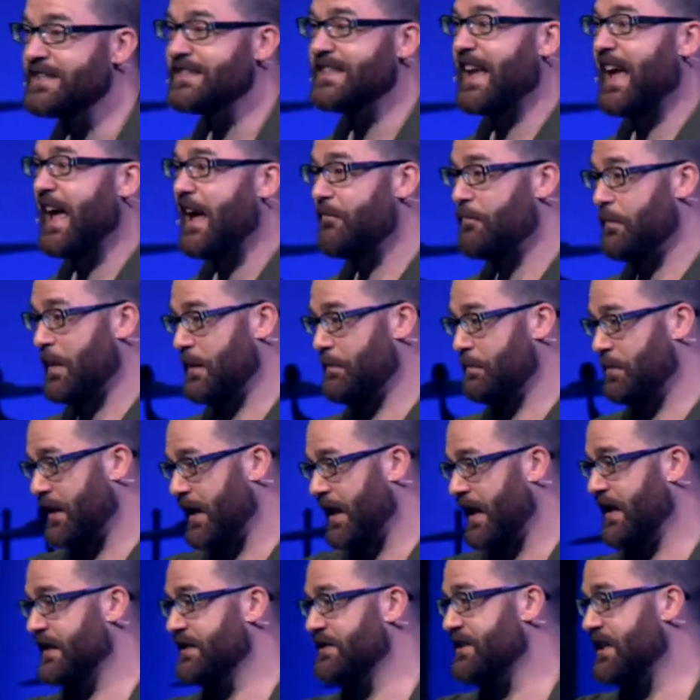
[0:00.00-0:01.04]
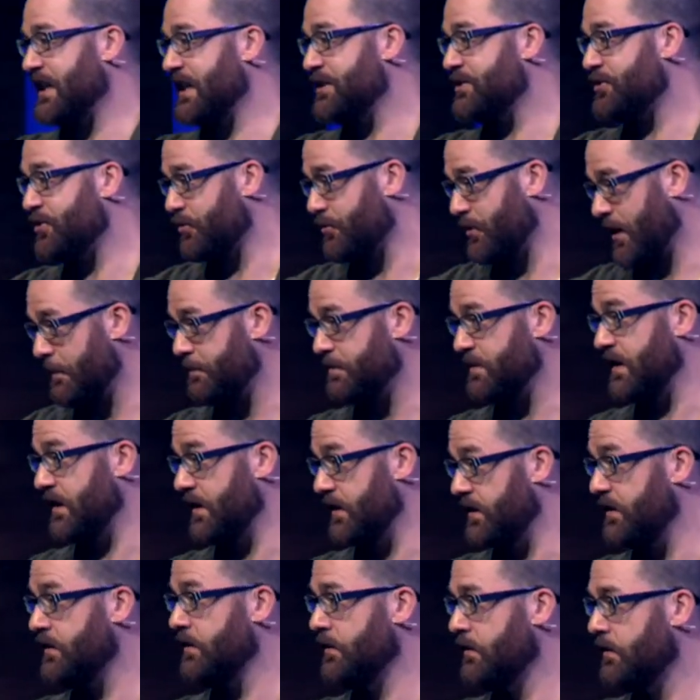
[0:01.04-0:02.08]
to have my plans
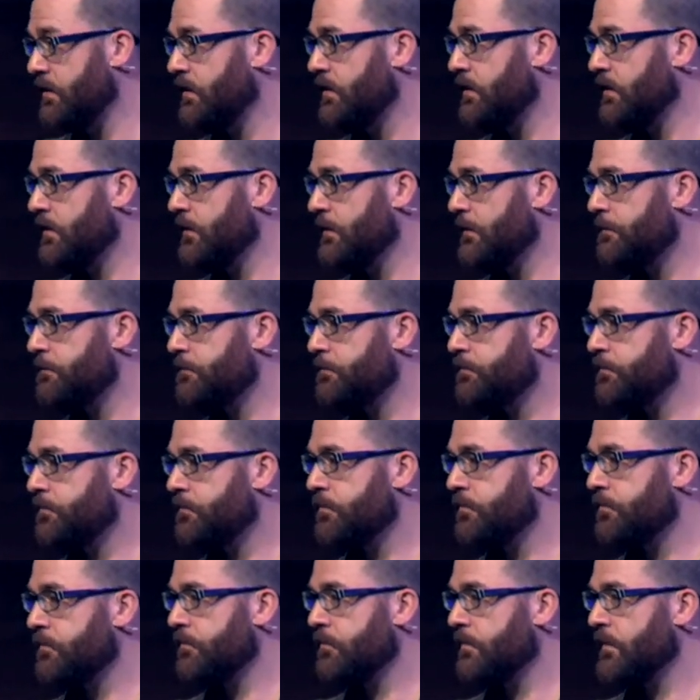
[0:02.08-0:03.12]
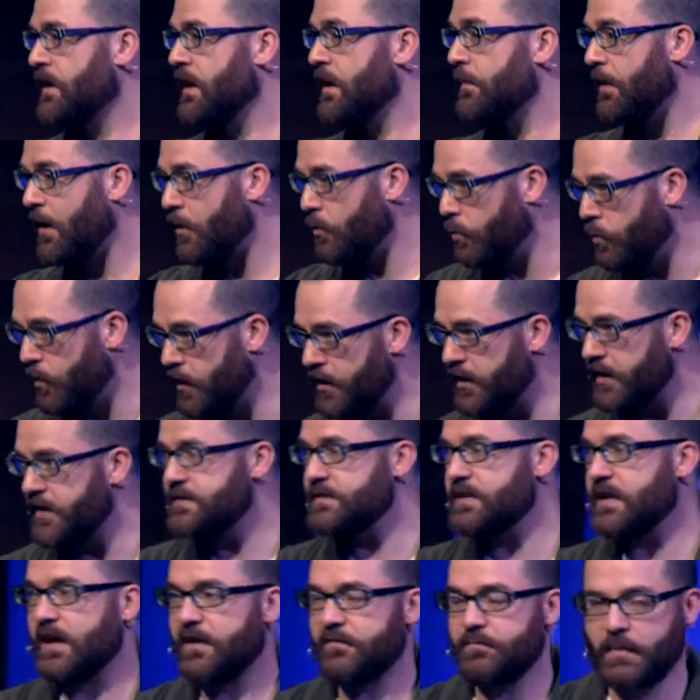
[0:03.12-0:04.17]
interrupted? Am I willing
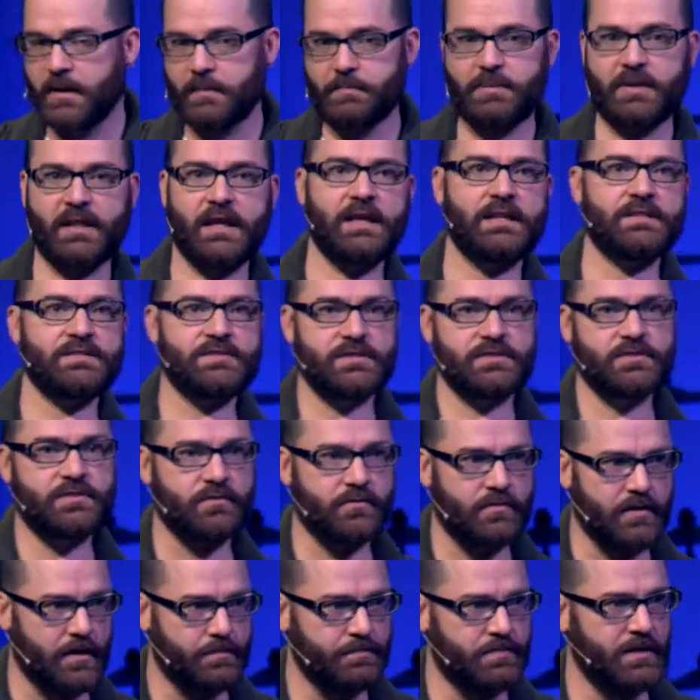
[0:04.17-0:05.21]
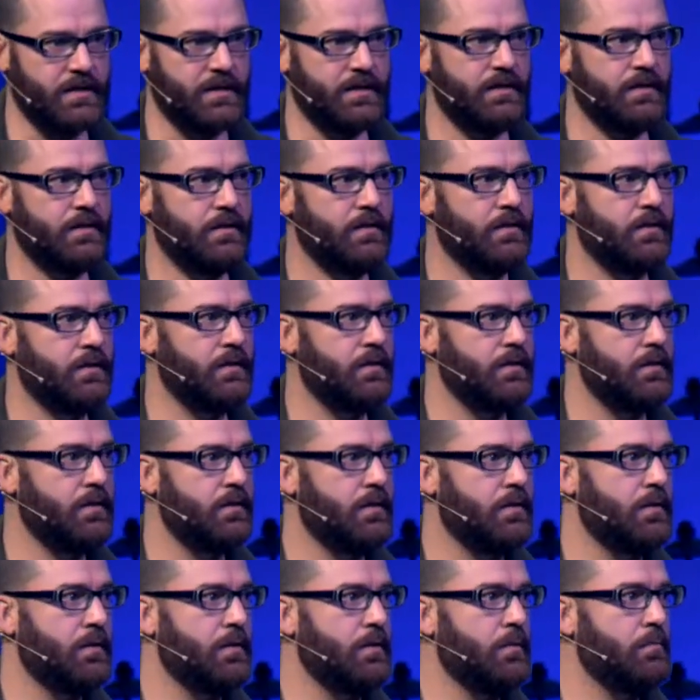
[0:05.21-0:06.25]
to have my plans interrupted
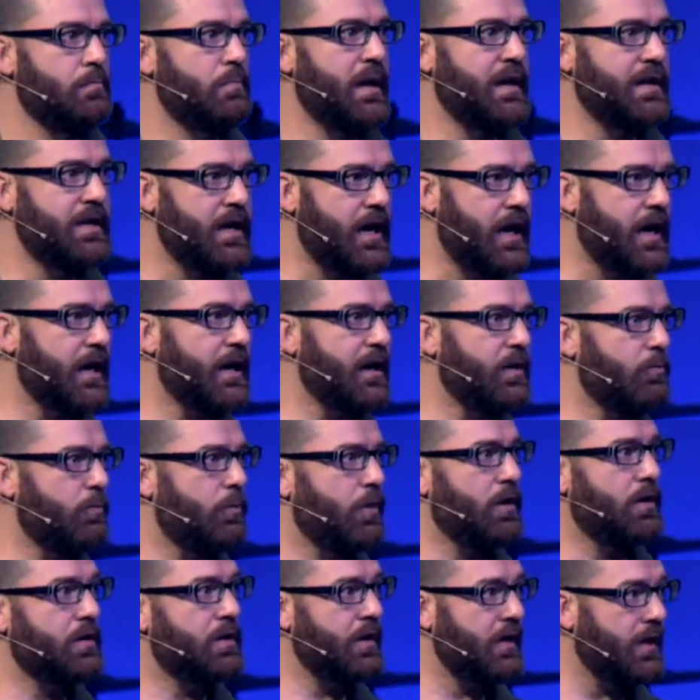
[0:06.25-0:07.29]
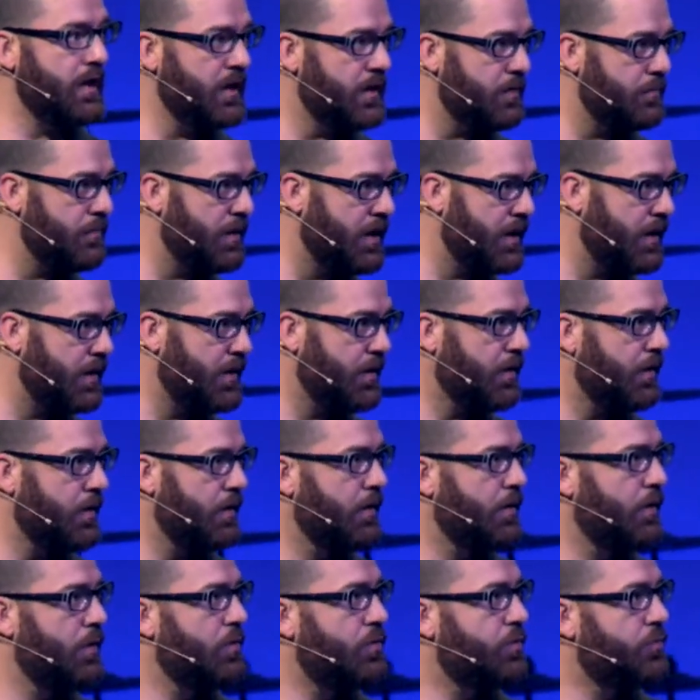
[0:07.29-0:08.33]
by God at work in me,
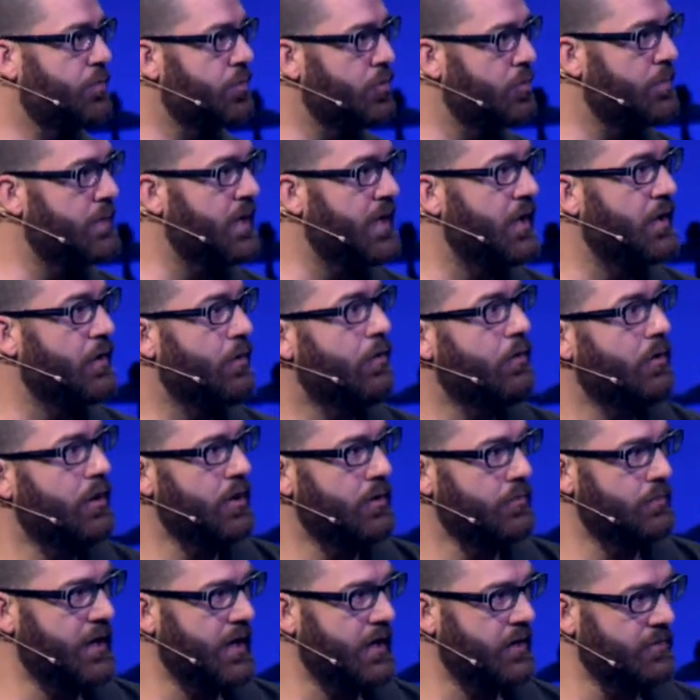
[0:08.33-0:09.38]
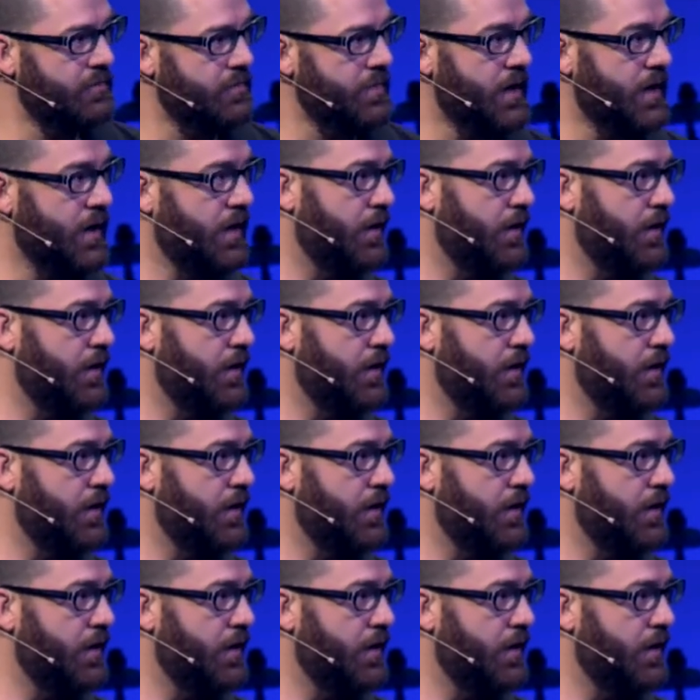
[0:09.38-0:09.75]
through me, or around me?